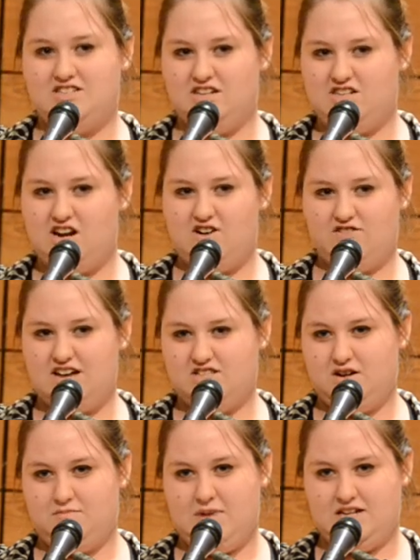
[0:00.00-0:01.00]
to terrorize
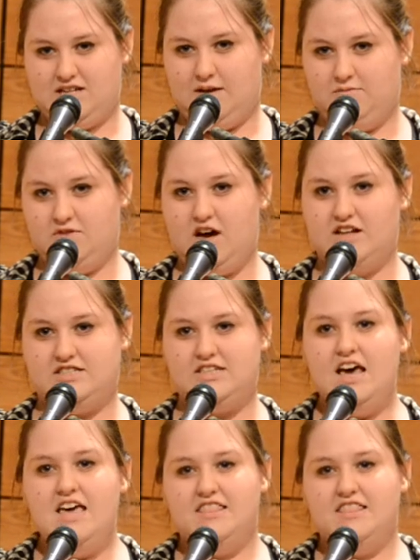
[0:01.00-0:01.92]
their bedtime thoughts,